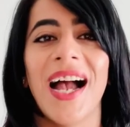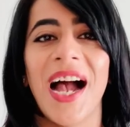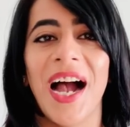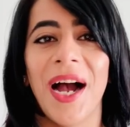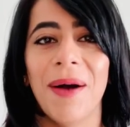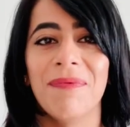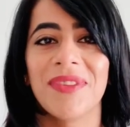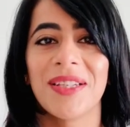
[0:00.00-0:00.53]

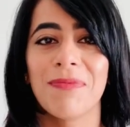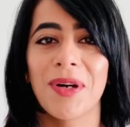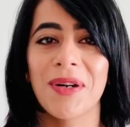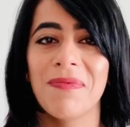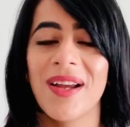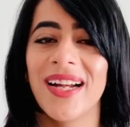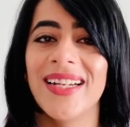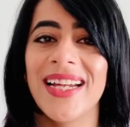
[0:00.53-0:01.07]
The
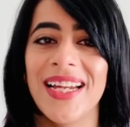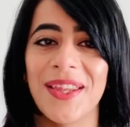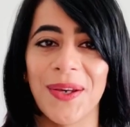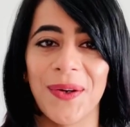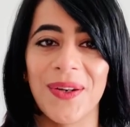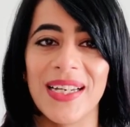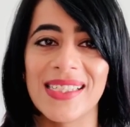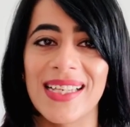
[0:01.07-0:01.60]
bottom line here,
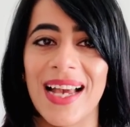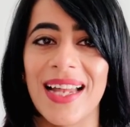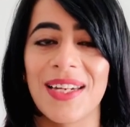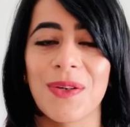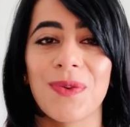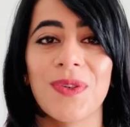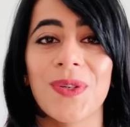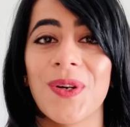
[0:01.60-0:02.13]
though, is
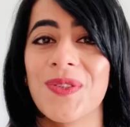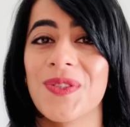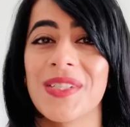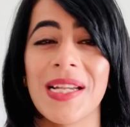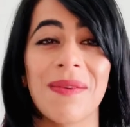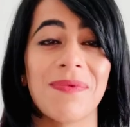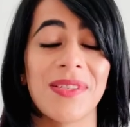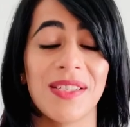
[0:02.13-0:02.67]
that oral
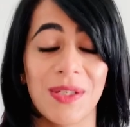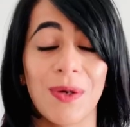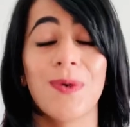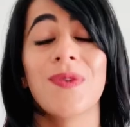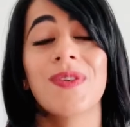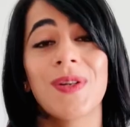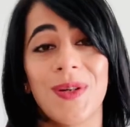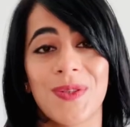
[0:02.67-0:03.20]

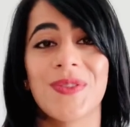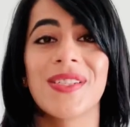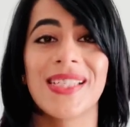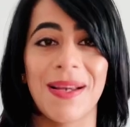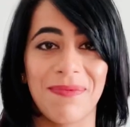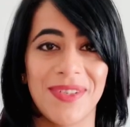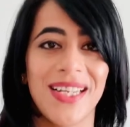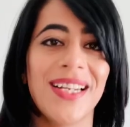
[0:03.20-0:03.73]

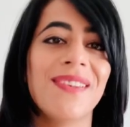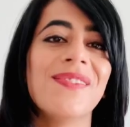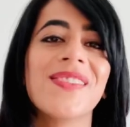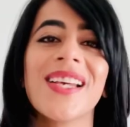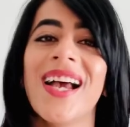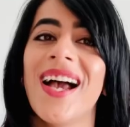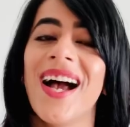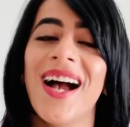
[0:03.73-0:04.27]
contraceptives,
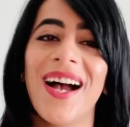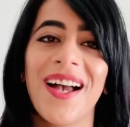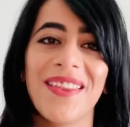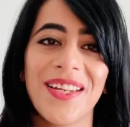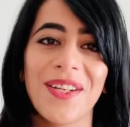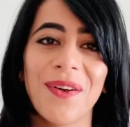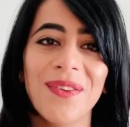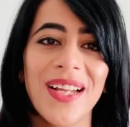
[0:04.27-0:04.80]

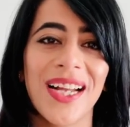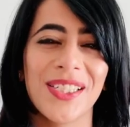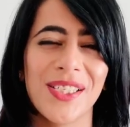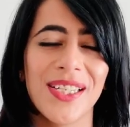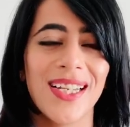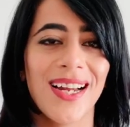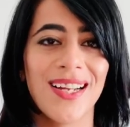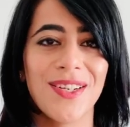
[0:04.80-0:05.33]
they don't
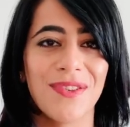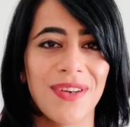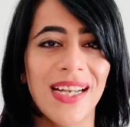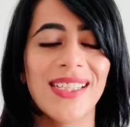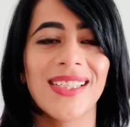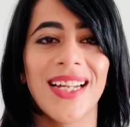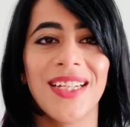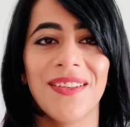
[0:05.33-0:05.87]
actually
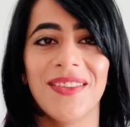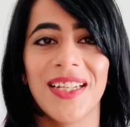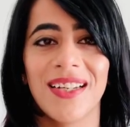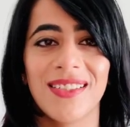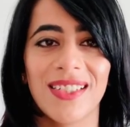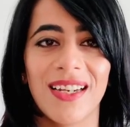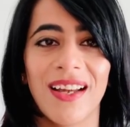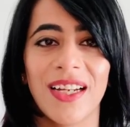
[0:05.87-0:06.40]
address any of the
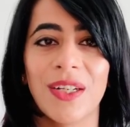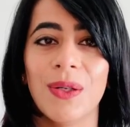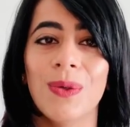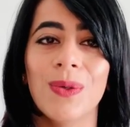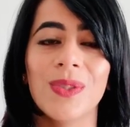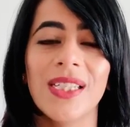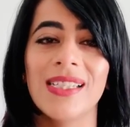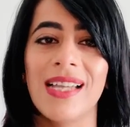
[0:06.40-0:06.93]
underlying
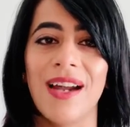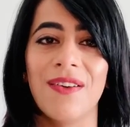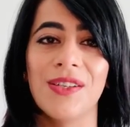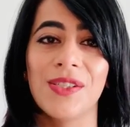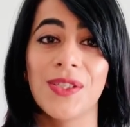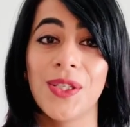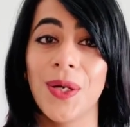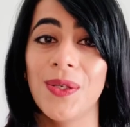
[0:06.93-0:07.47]
causes that are
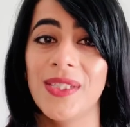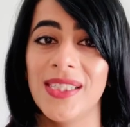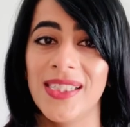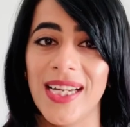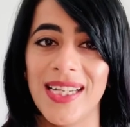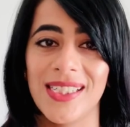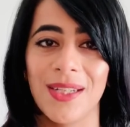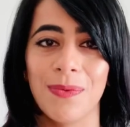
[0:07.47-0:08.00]

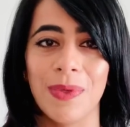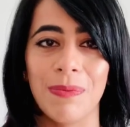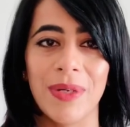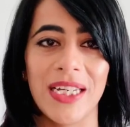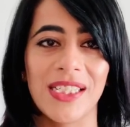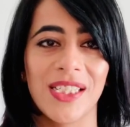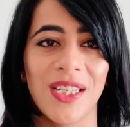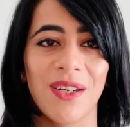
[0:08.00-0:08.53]
associated with
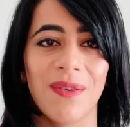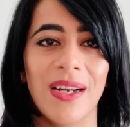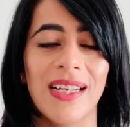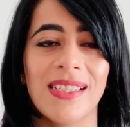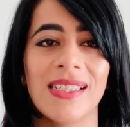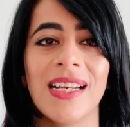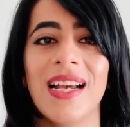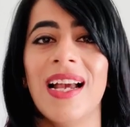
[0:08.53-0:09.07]

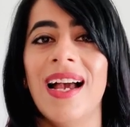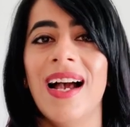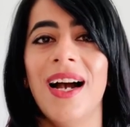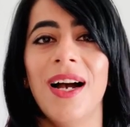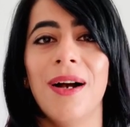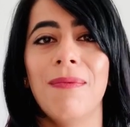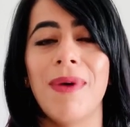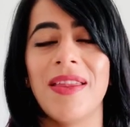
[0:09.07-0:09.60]
PCOS,
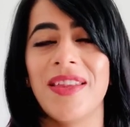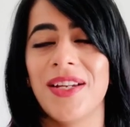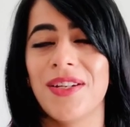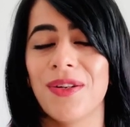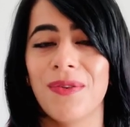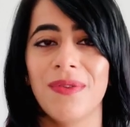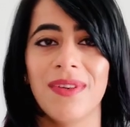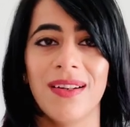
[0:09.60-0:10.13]
and they
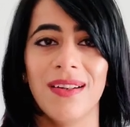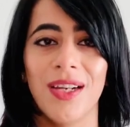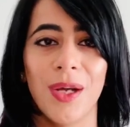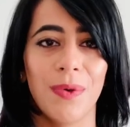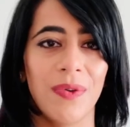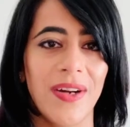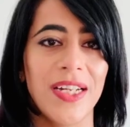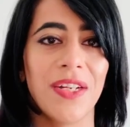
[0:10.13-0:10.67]
don't
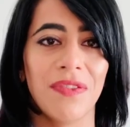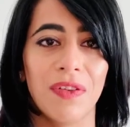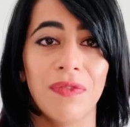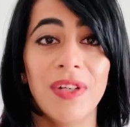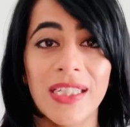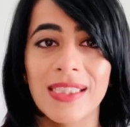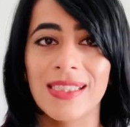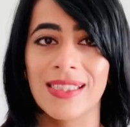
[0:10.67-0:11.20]
lower any of the
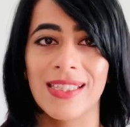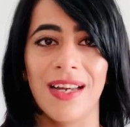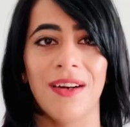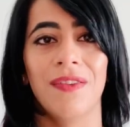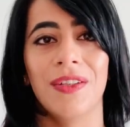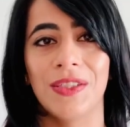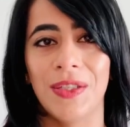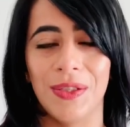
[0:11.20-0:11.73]
risks that
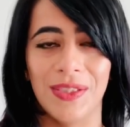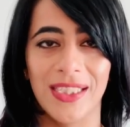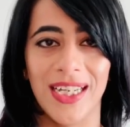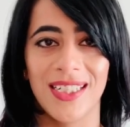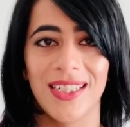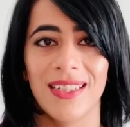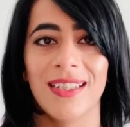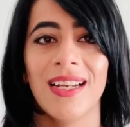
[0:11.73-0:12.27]
are
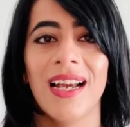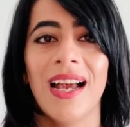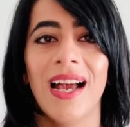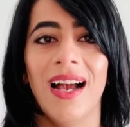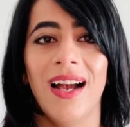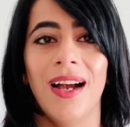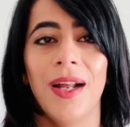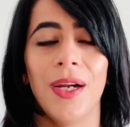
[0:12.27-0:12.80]
associated,
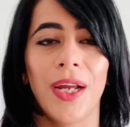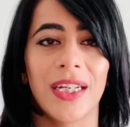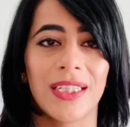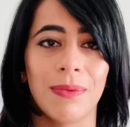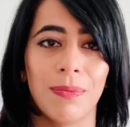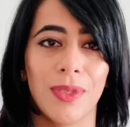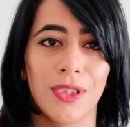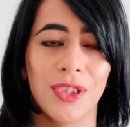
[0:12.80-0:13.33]
like
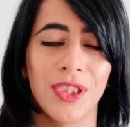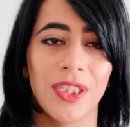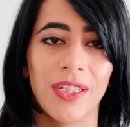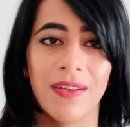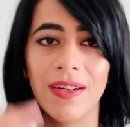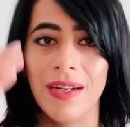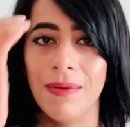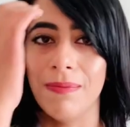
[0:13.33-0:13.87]
the blood
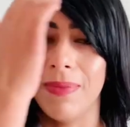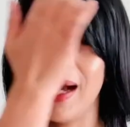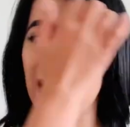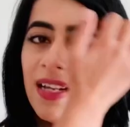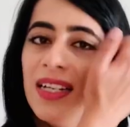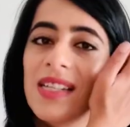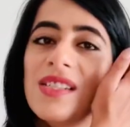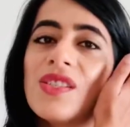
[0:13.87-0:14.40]
sugar
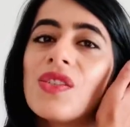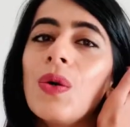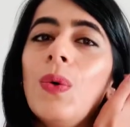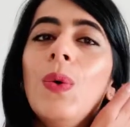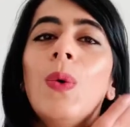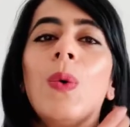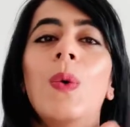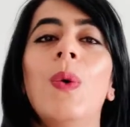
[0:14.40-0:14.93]
imbalance
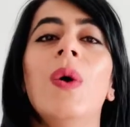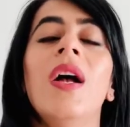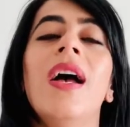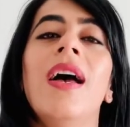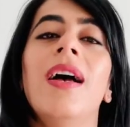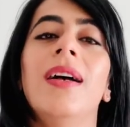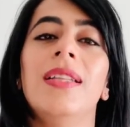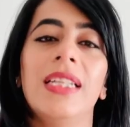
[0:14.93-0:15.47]
or
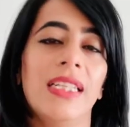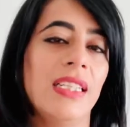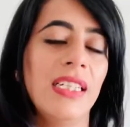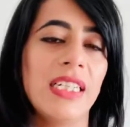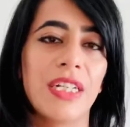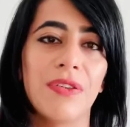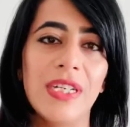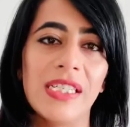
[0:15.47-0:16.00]
the
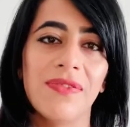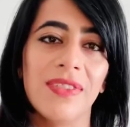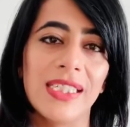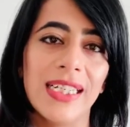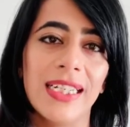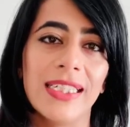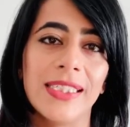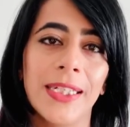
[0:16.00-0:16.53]
decreased
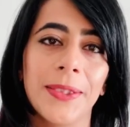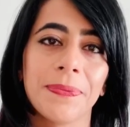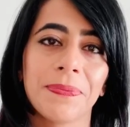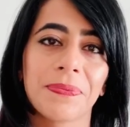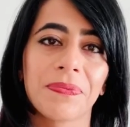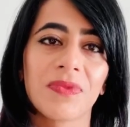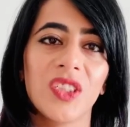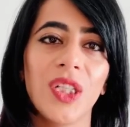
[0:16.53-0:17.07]
fertility.
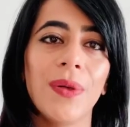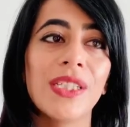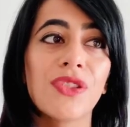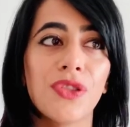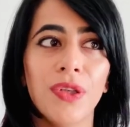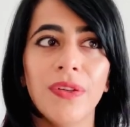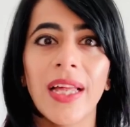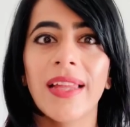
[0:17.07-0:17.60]
So it's
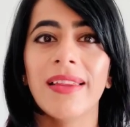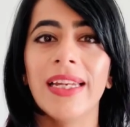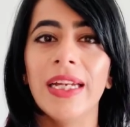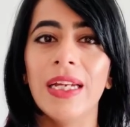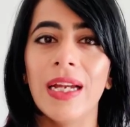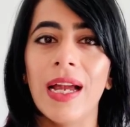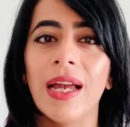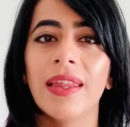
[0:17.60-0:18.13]
true that
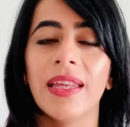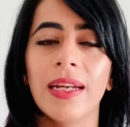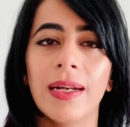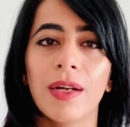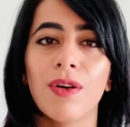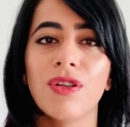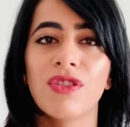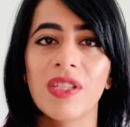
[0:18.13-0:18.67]
the
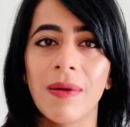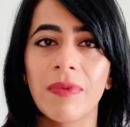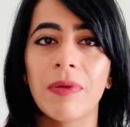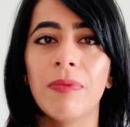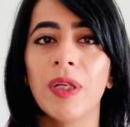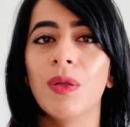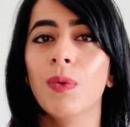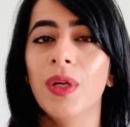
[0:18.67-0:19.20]

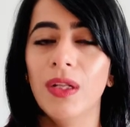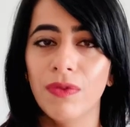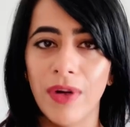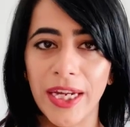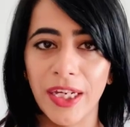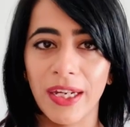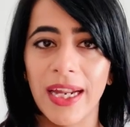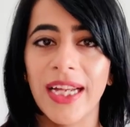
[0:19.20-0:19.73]
contraceptive pill will
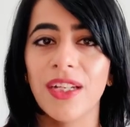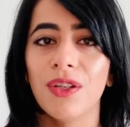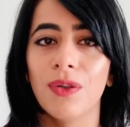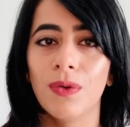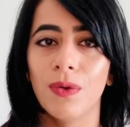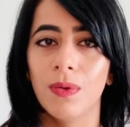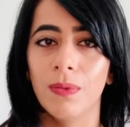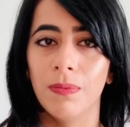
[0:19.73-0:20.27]
regulate
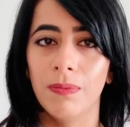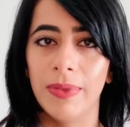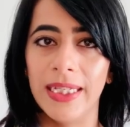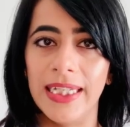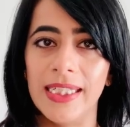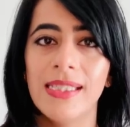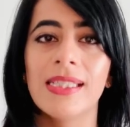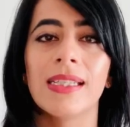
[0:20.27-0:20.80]
your
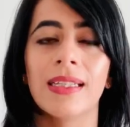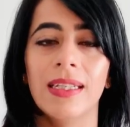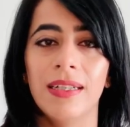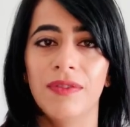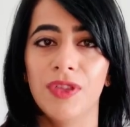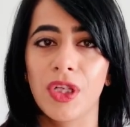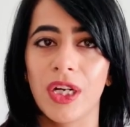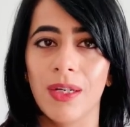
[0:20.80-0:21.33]
bleeds, the
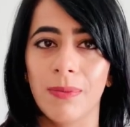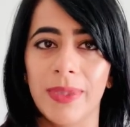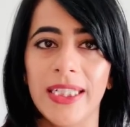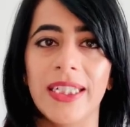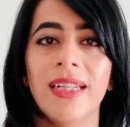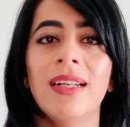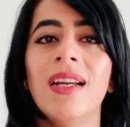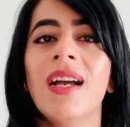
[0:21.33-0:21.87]
vaginal
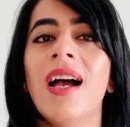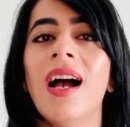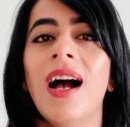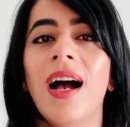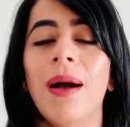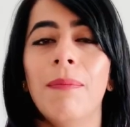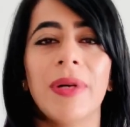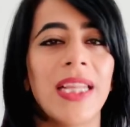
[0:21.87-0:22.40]
bleeding,
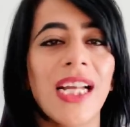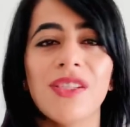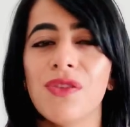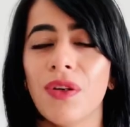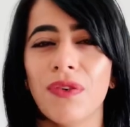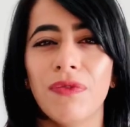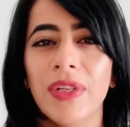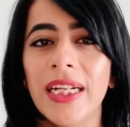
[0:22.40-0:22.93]
but that's
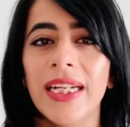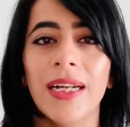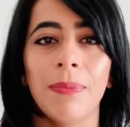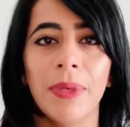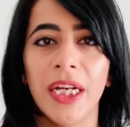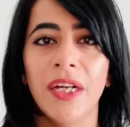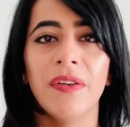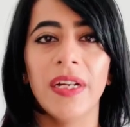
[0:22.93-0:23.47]
not really a
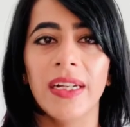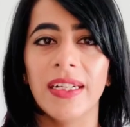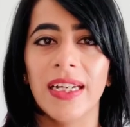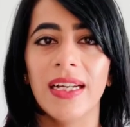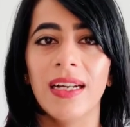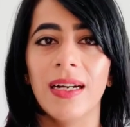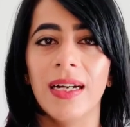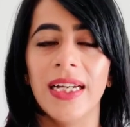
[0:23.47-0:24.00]
period.
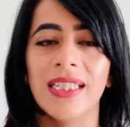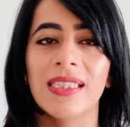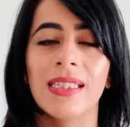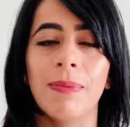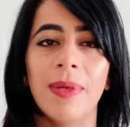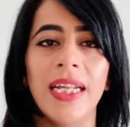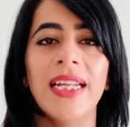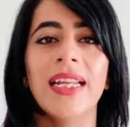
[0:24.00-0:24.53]
It's
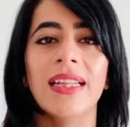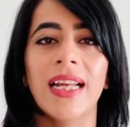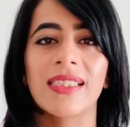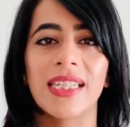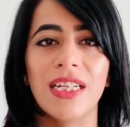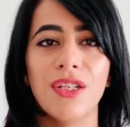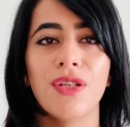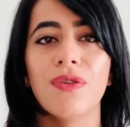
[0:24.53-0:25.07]
the bleeding that's
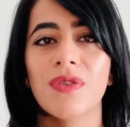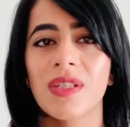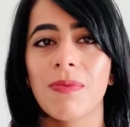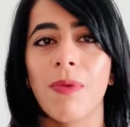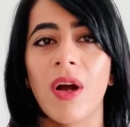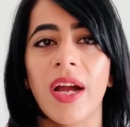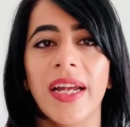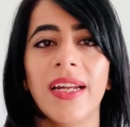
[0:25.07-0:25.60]
induced
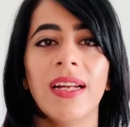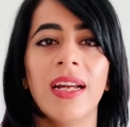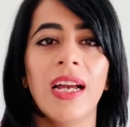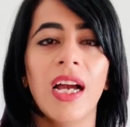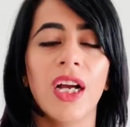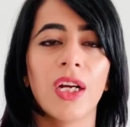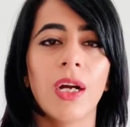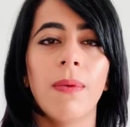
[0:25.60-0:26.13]
by
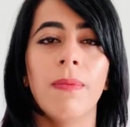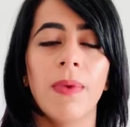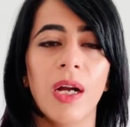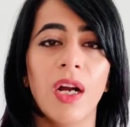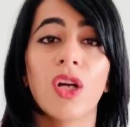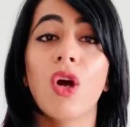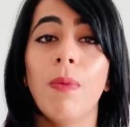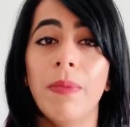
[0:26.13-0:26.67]
a
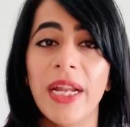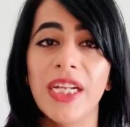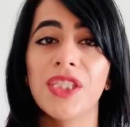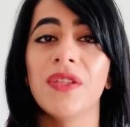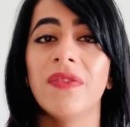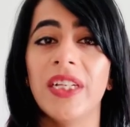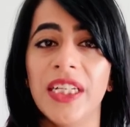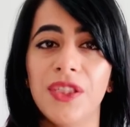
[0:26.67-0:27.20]

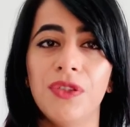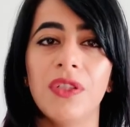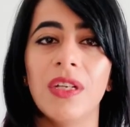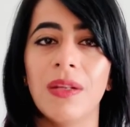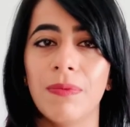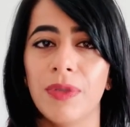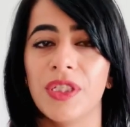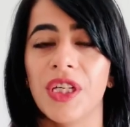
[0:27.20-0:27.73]
combination of the
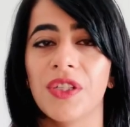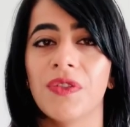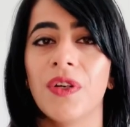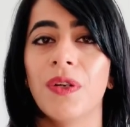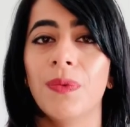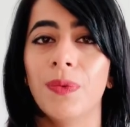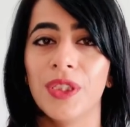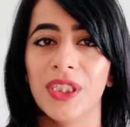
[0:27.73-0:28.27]
estrogen and
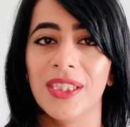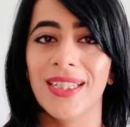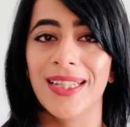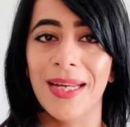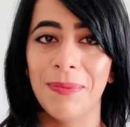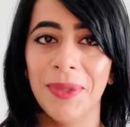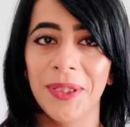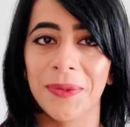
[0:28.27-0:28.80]
progesterone, which is in
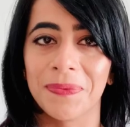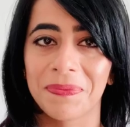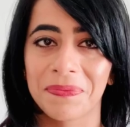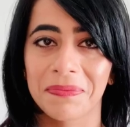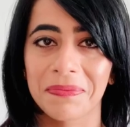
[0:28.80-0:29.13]
that pill.